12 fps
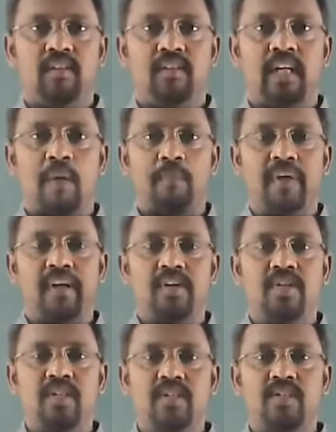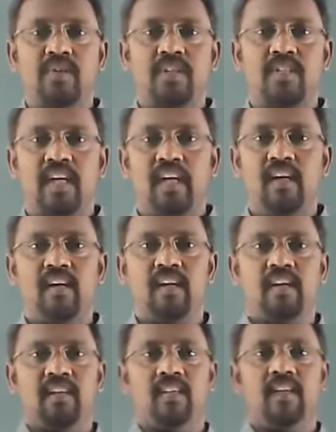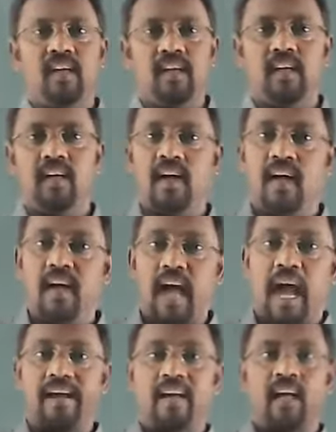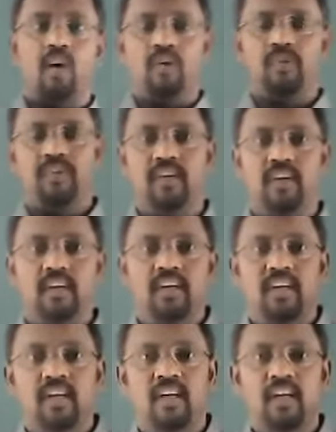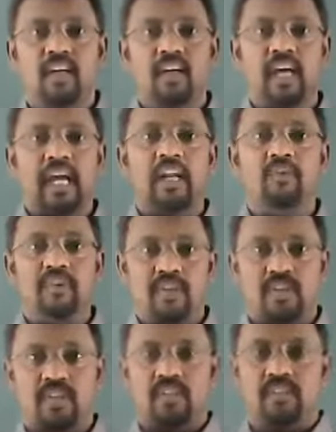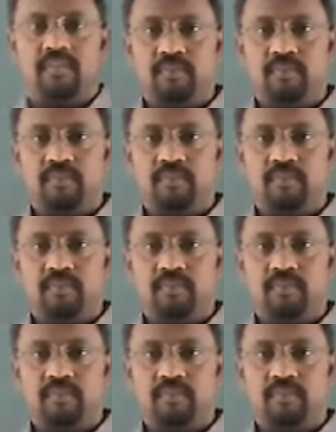In applications, we'll see the angle of elevation.